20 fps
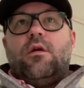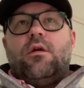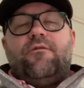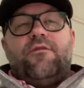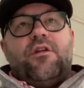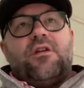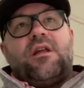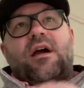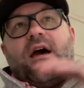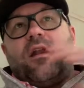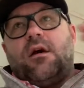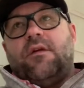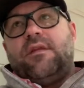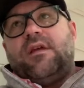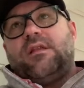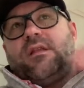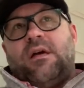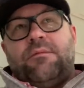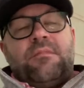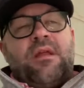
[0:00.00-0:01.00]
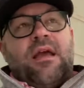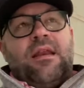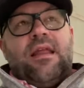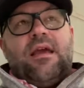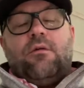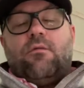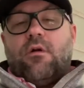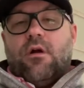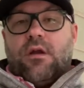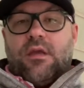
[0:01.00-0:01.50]
if you're not on the alumni
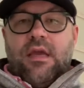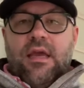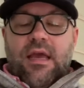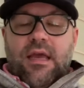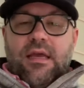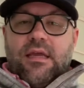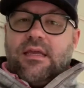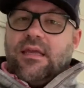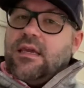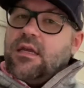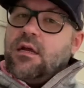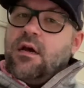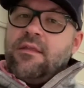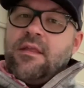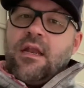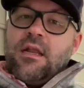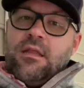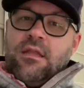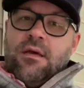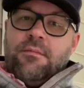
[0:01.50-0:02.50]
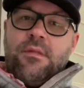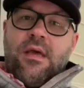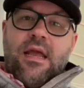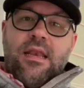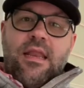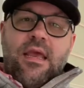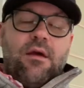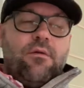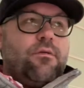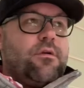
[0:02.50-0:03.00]
network, get on that alumni
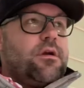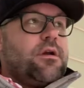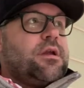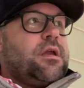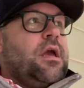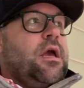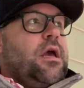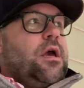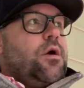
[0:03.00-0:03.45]
network.